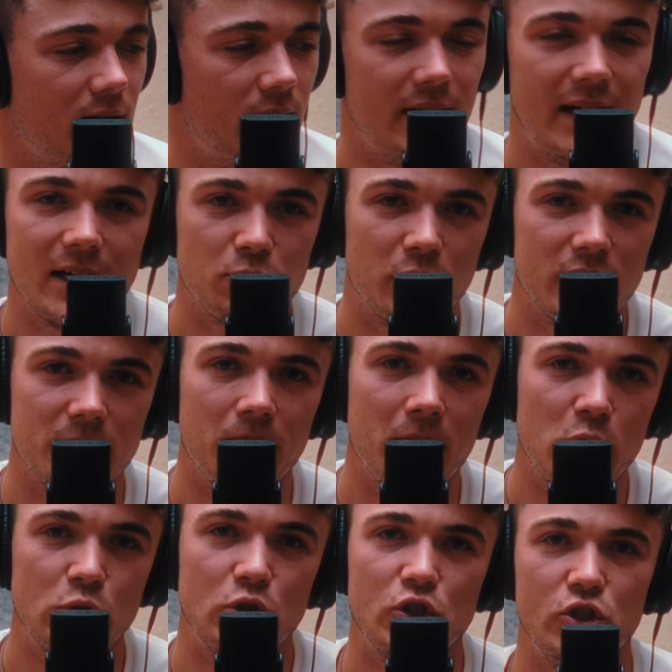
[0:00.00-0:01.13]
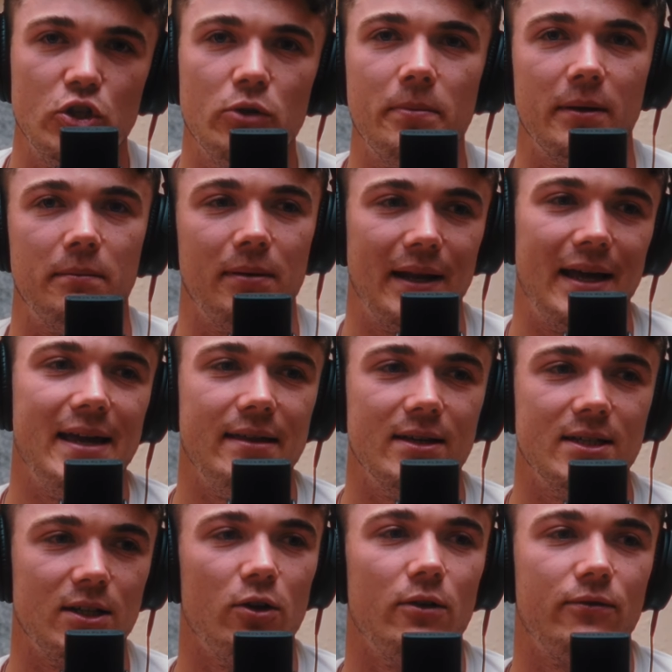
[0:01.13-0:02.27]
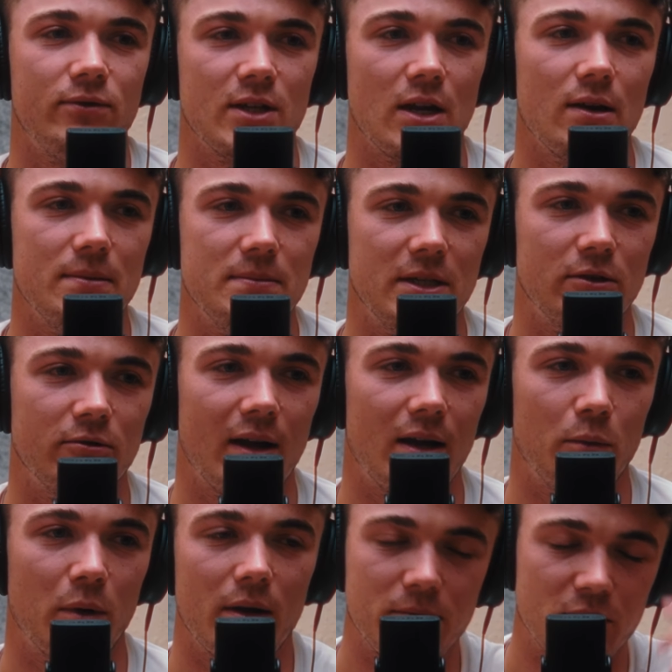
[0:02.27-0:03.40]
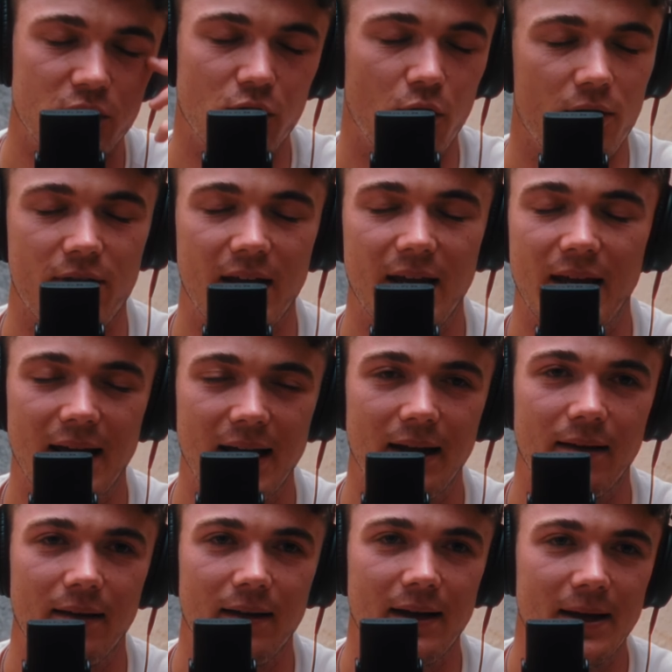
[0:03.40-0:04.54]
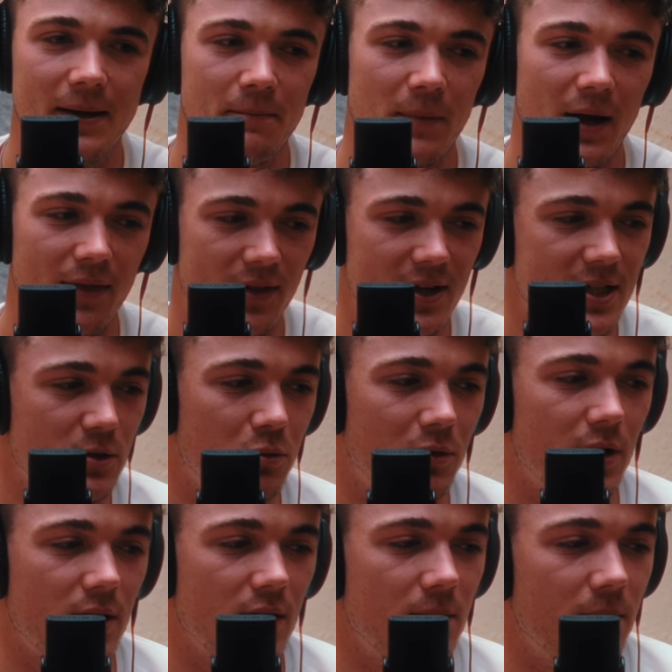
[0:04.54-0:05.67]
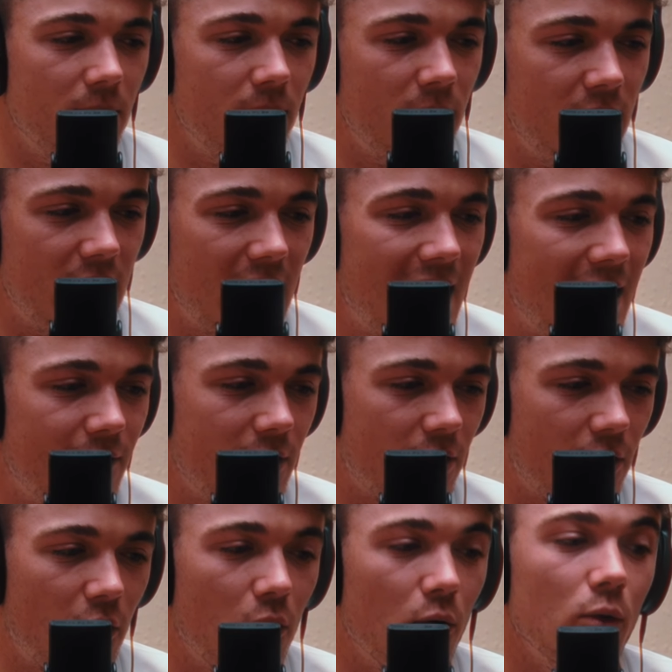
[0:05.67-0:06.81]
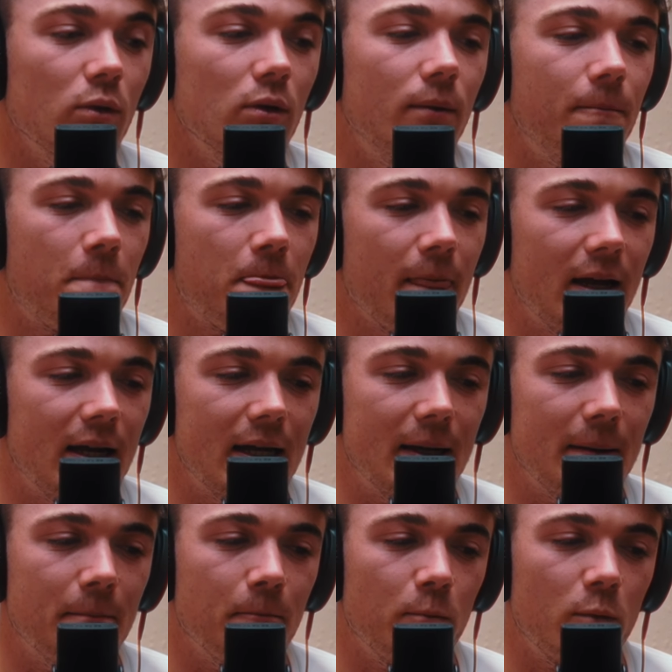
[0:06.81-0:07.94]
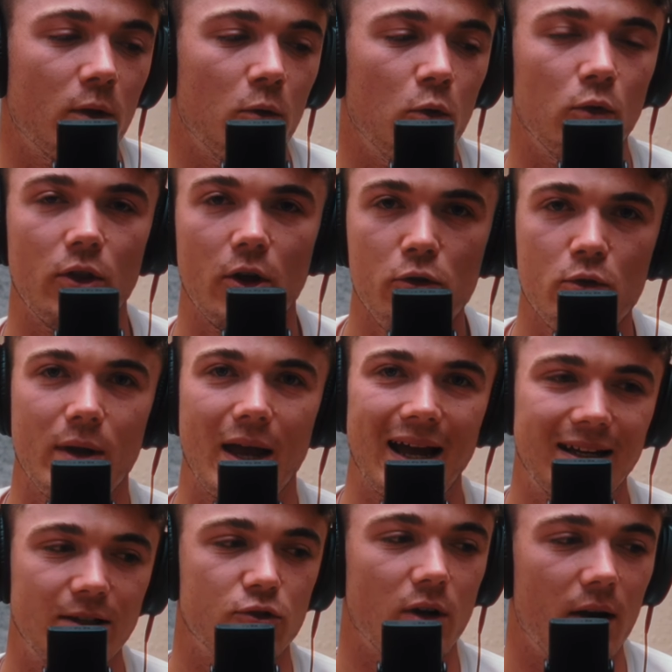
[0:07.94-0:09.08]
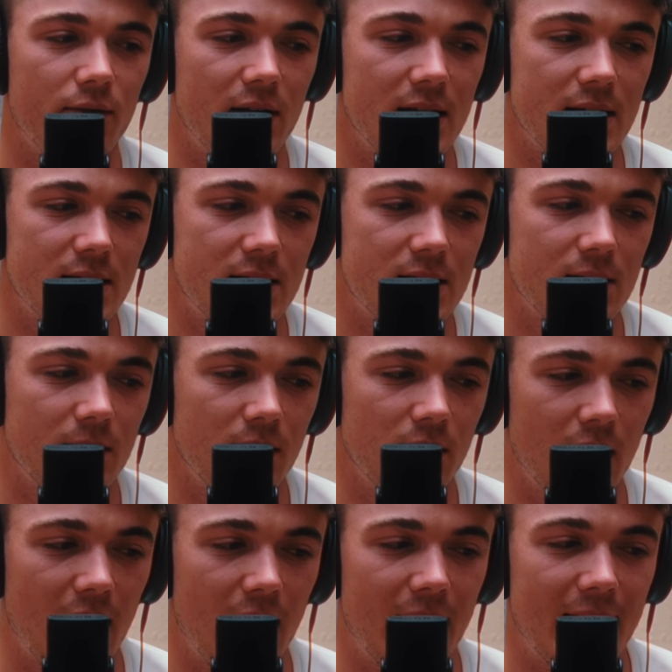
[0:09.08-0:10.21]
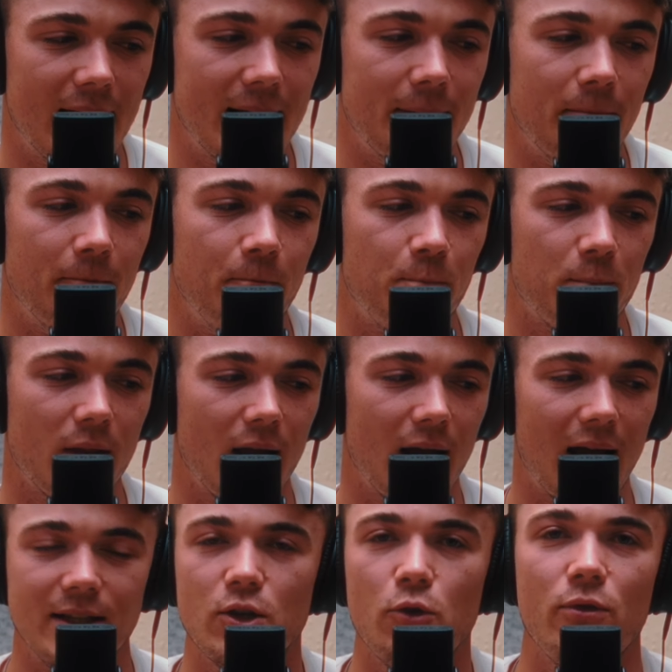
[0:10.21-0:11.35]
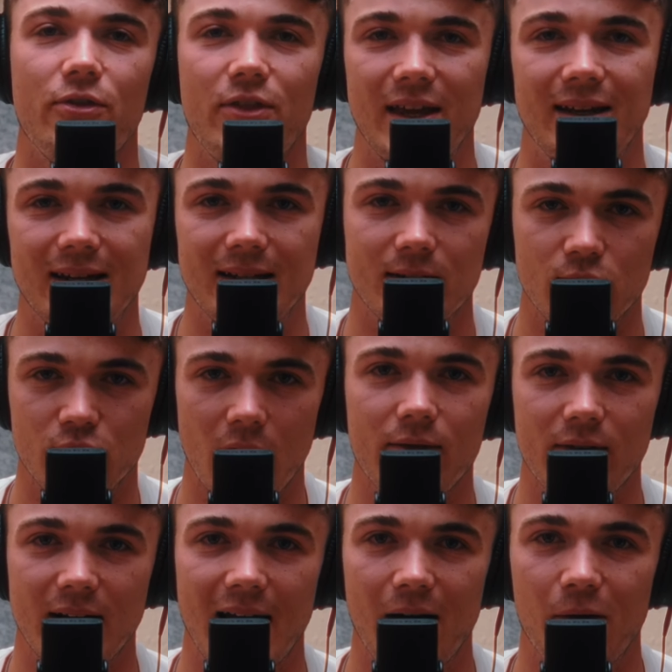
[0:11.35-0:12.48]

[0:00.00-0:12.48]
The next one is most stupid play. There's a lot of times in a round where I'm just not thinking, um, and this is one of them. The eleventh hole, um, although you can drive this, um, I don't think it's a driver now.